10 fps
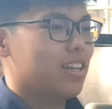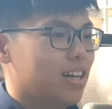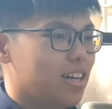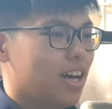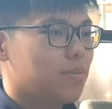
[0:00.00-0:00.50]

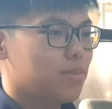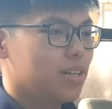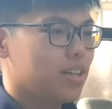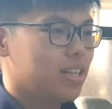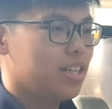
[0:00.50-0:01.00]
I'm
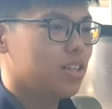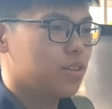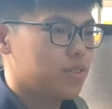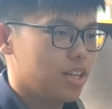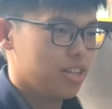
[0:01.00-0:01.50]
the leader of
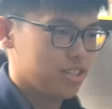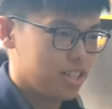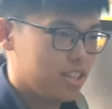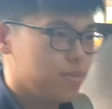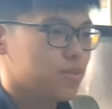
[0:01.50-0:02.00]
the electrical
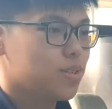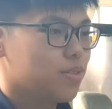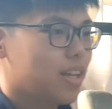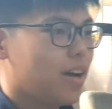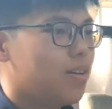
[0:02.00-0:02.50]
team. So
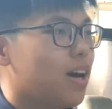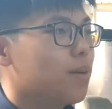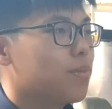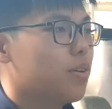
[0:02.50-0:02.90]
now I'm